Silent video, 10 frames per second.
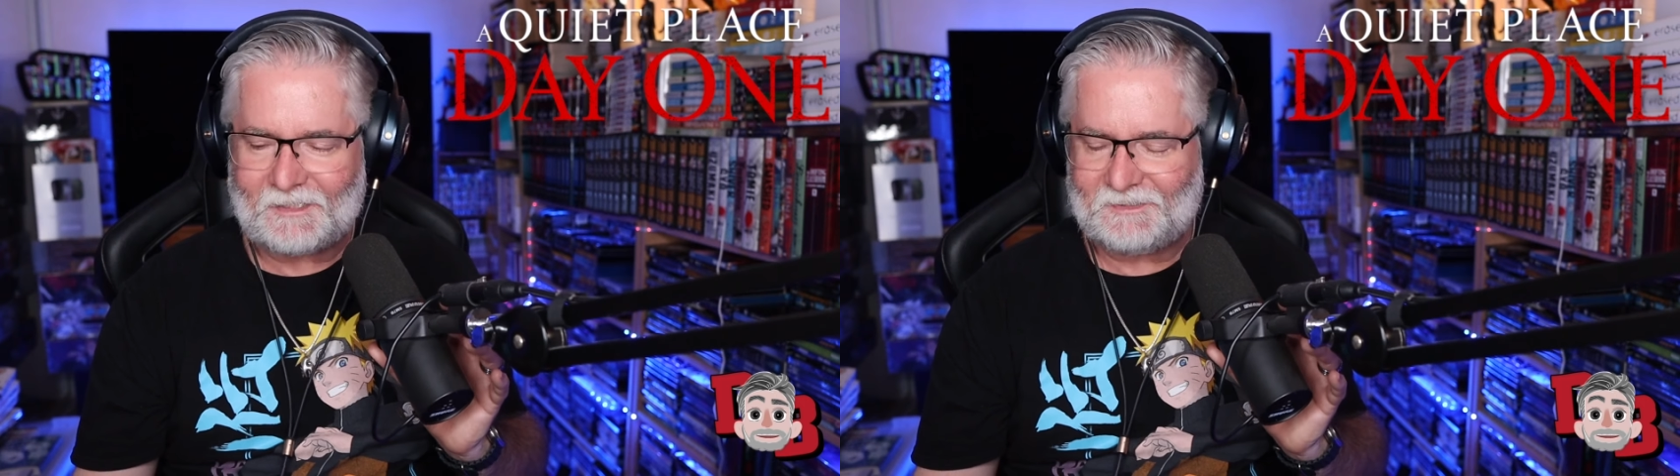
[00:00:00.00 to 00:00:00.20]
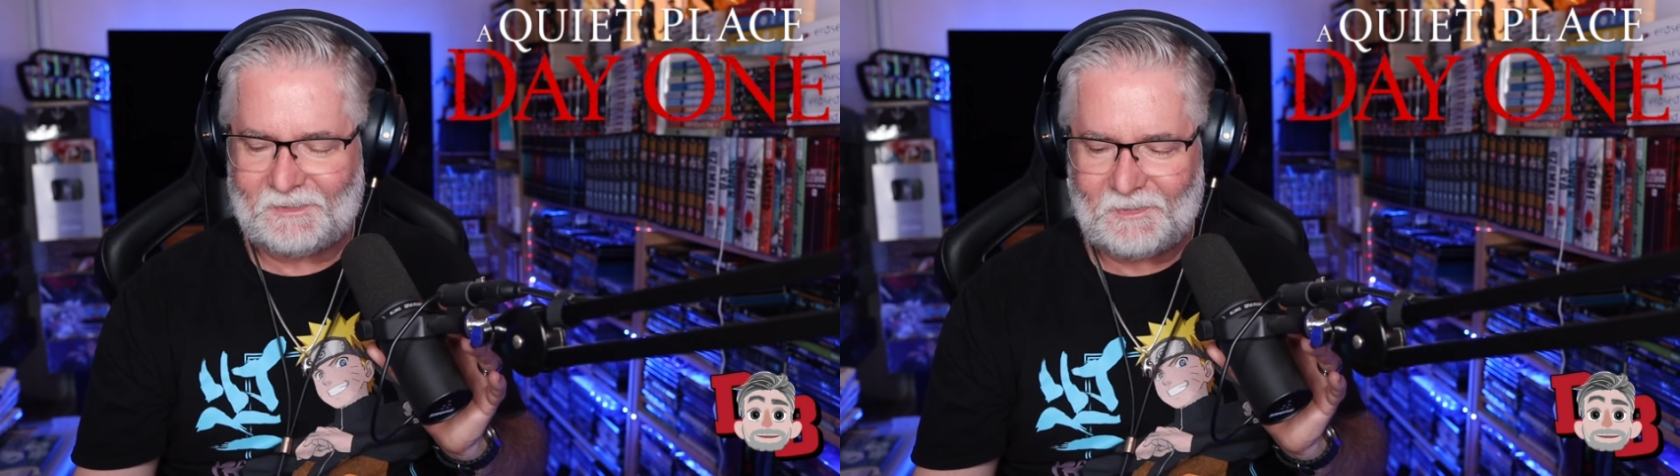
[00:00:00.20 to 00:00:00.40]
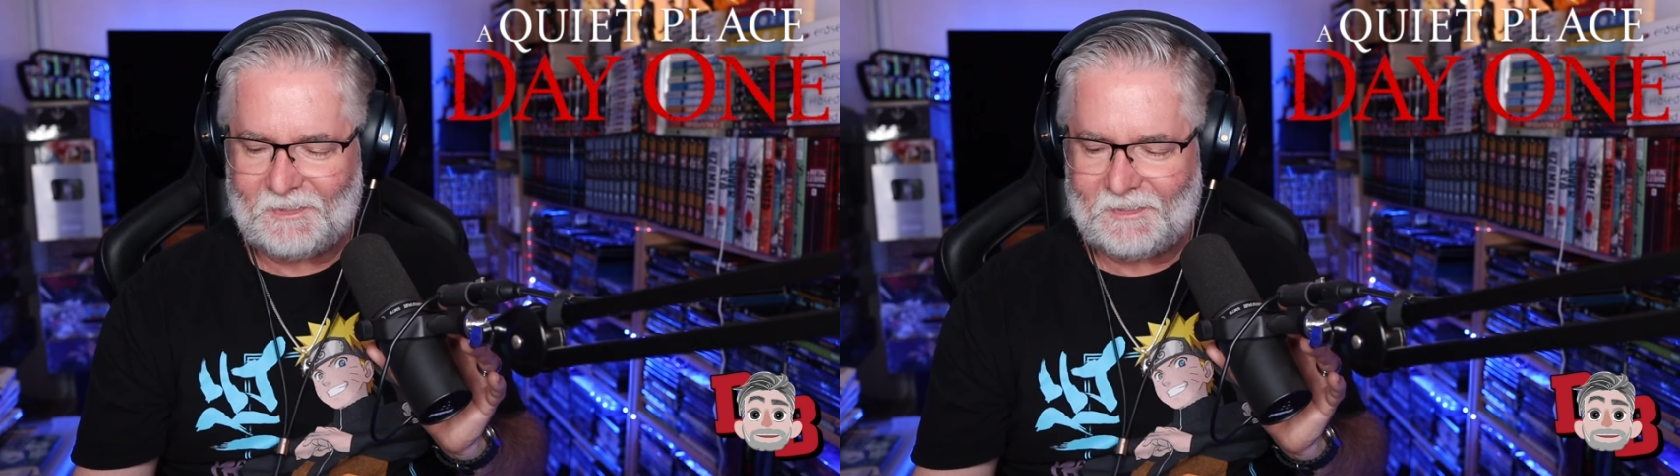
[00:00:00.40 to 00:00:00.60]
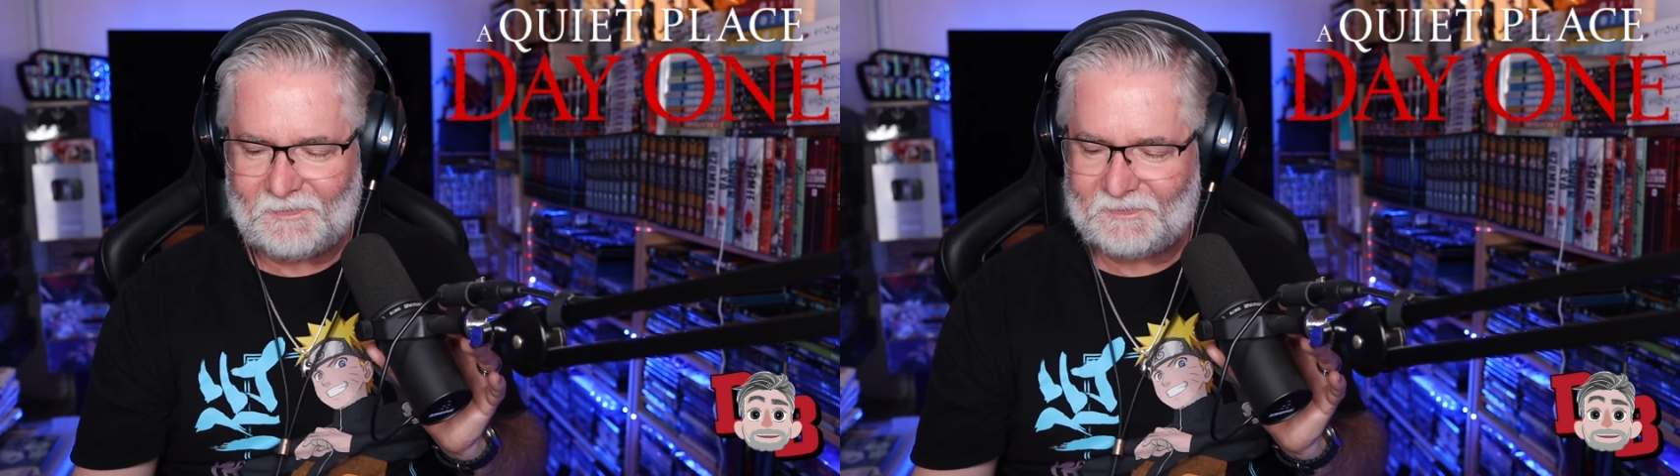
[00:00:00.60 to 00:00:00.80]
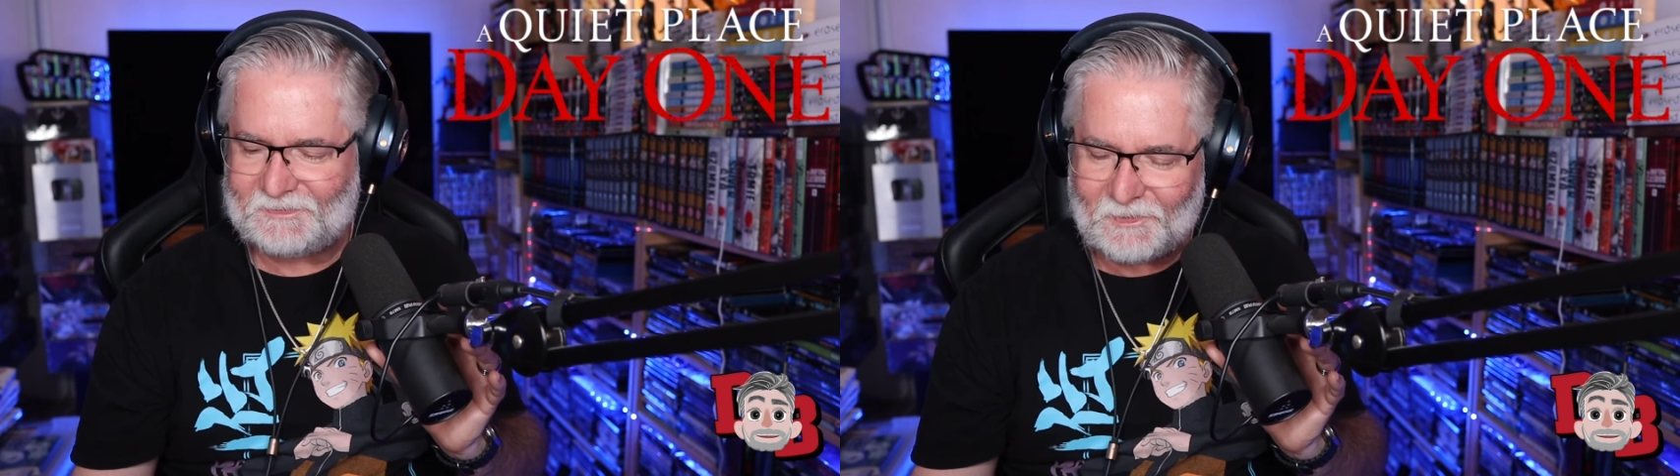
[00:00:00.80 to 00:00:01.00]
executed,
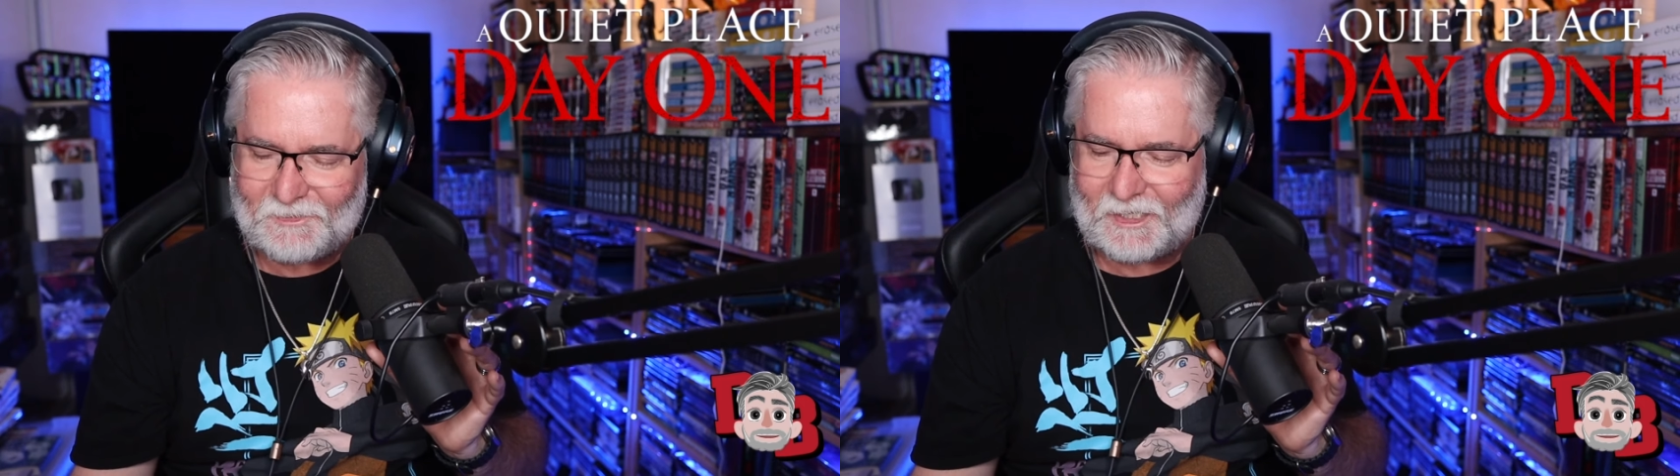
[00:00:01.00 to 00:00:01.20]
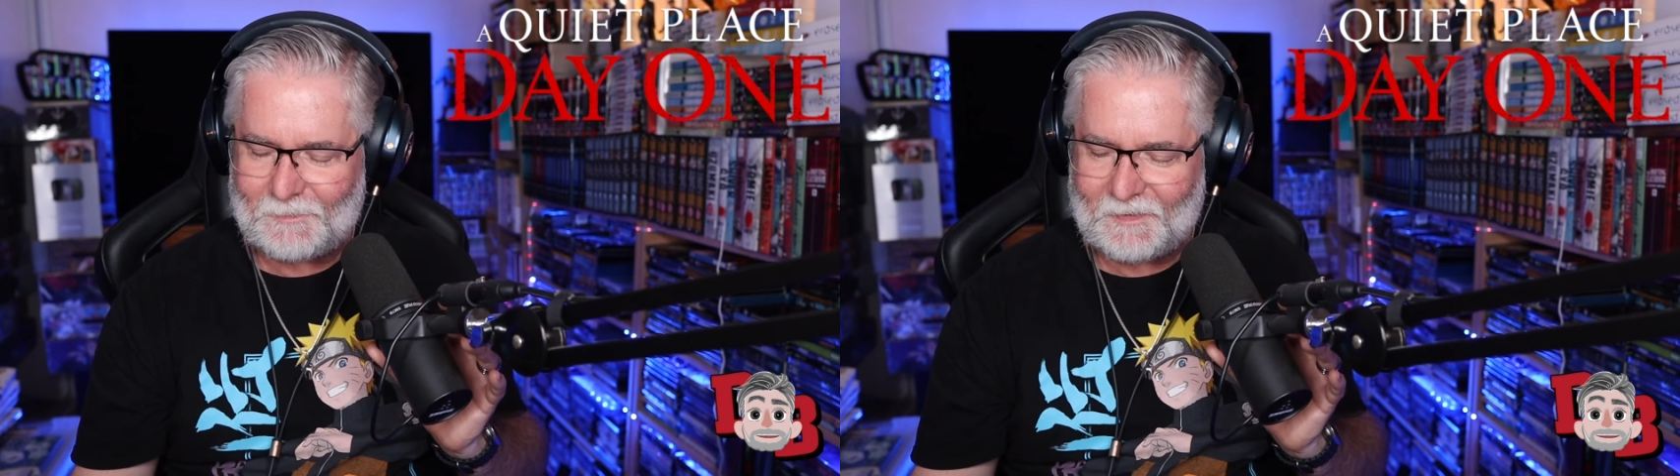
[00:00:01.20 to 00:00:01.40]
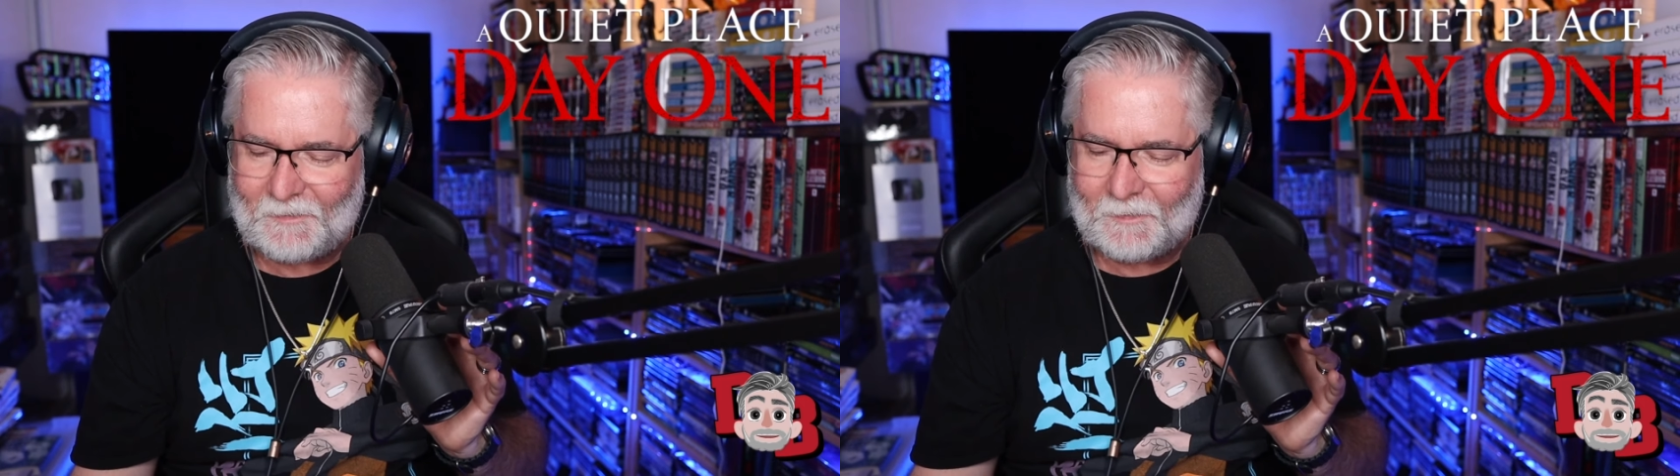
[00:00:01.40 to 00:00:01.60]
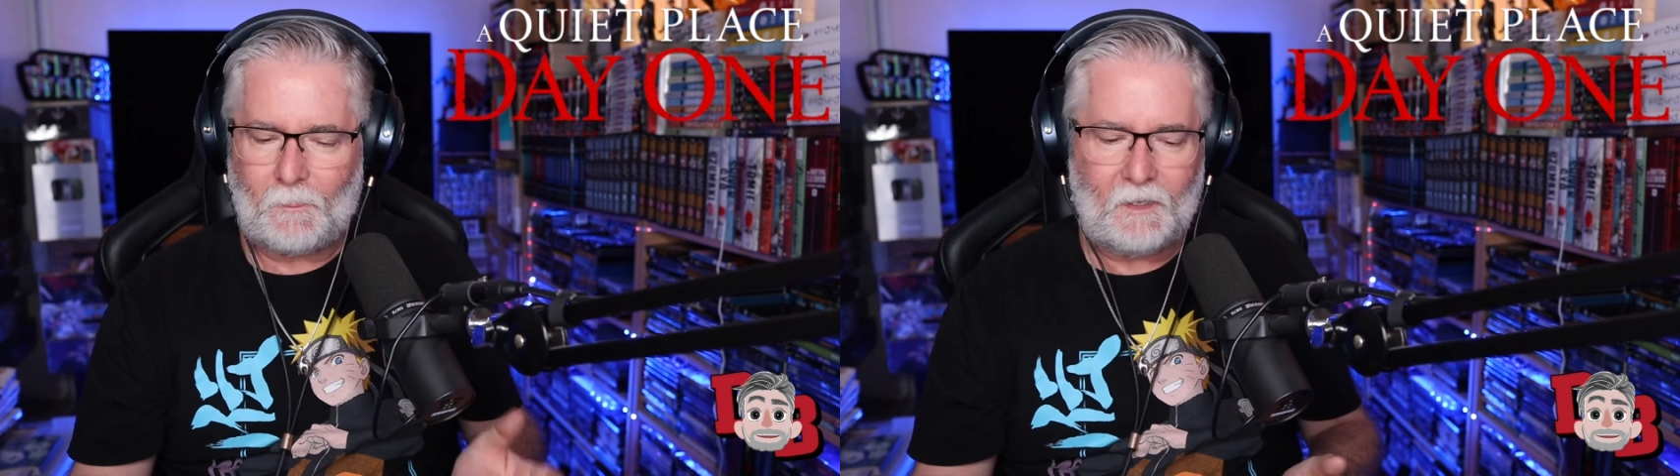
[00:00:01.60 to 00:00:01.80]
so creepy.